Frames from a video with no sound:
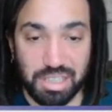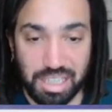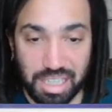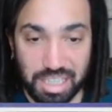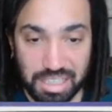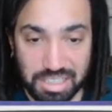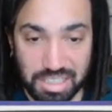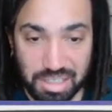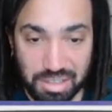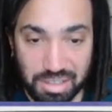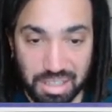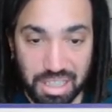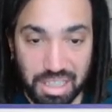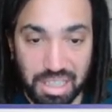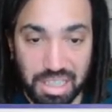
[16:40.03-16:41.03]
Okay, so
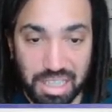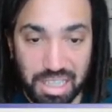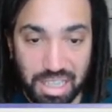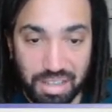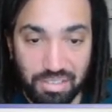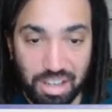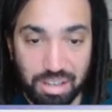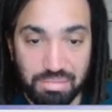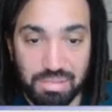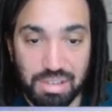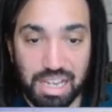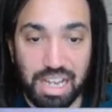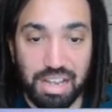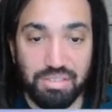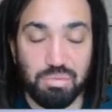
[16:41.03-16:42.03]
if I'm
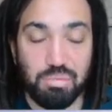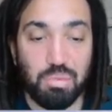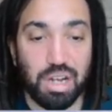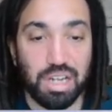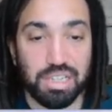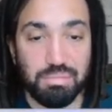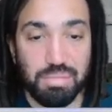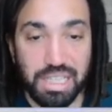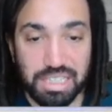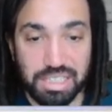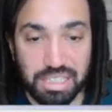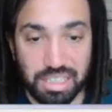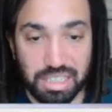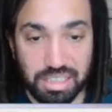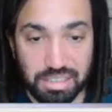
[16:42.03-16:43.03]
having 1
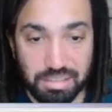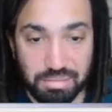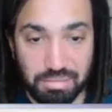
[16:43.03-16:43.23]
metre,